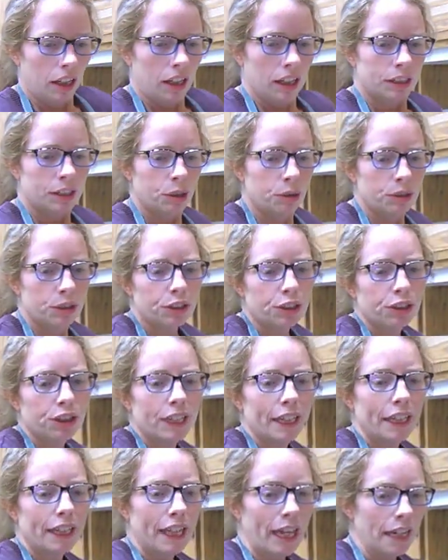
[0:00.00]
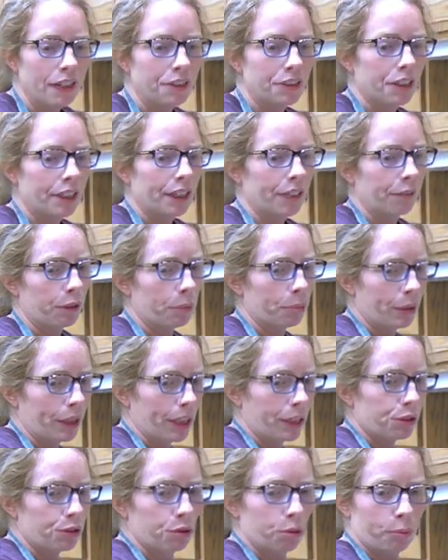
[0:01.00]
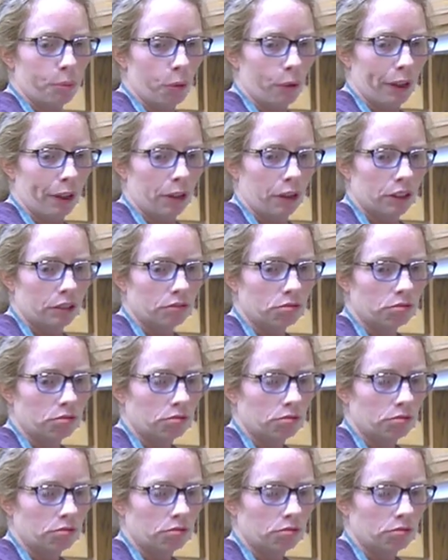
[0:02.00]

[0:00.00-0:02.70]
So stirring occasionally, I'm going to bring it to a boil.